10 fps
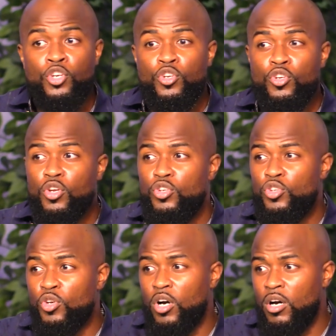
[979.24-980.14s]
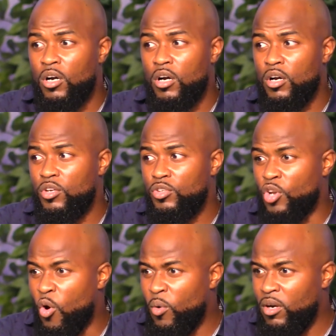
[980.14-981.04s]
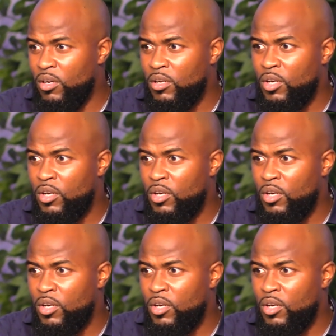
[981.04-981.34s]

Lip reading: Noah,